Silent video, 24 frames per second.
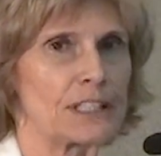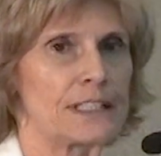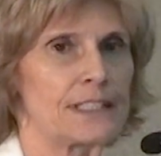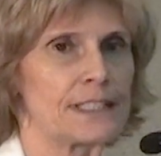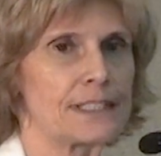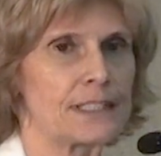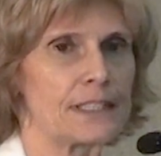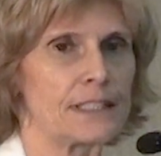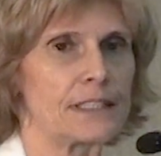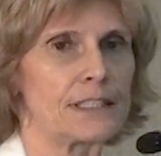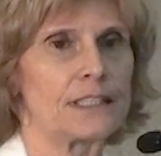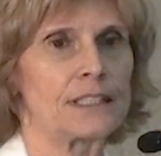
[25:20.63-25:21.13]

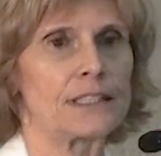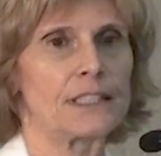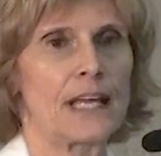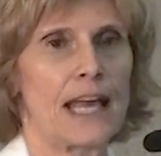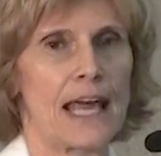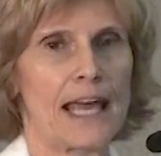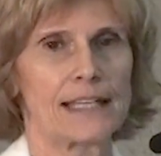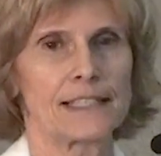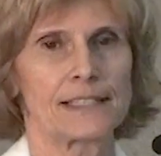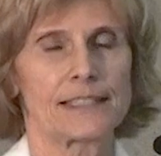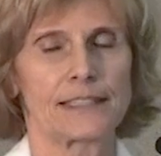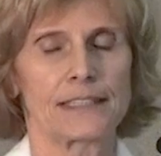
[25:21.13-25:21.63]
ECD
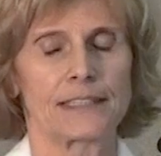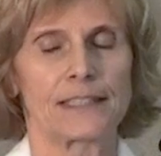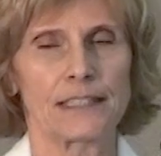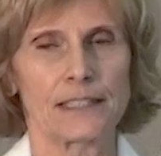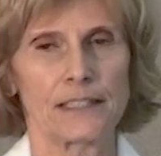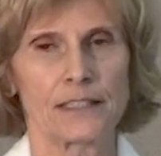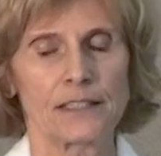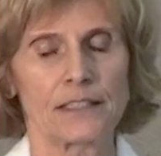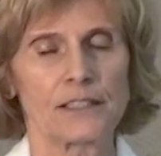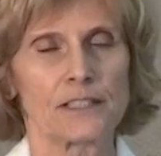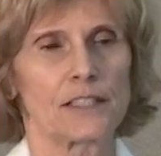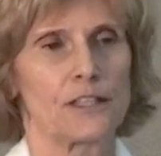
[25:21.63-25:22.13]
as it
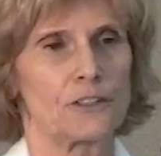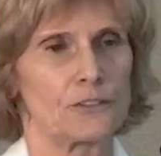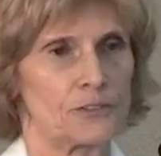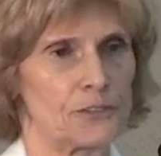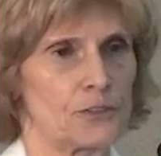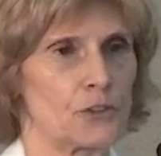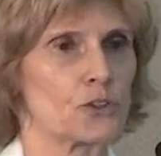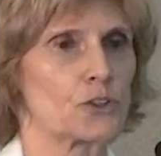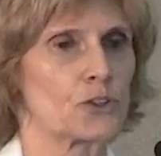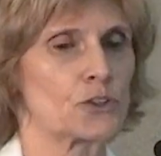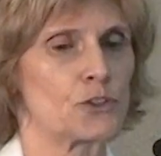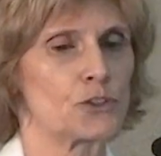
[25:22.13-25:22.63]
is
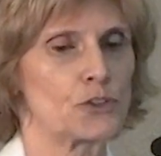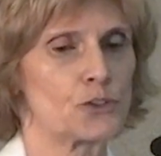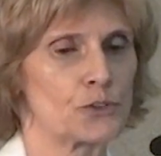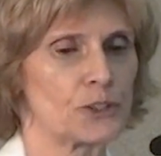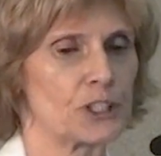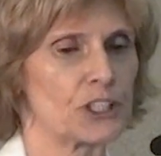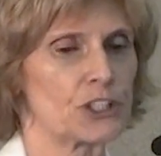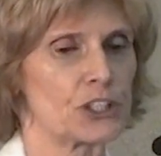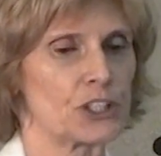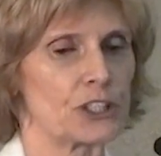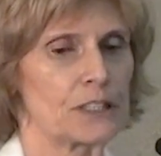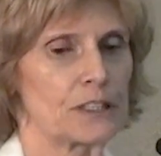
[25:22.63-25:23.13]
for
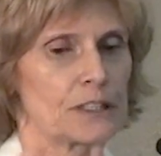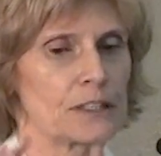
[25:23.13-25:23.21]
nutrition,